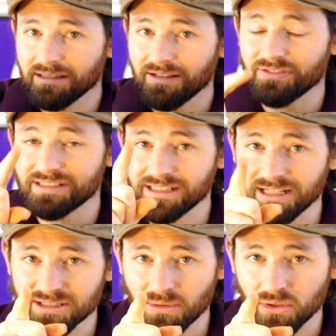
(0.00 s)
If it
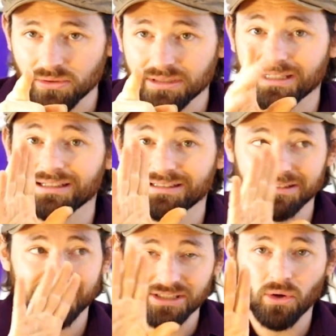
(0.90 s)
does mold,
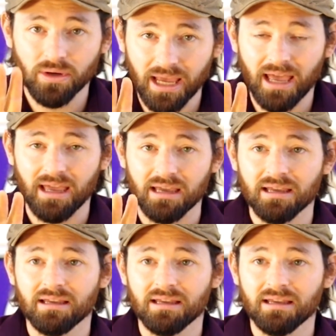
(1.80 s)
it's okay.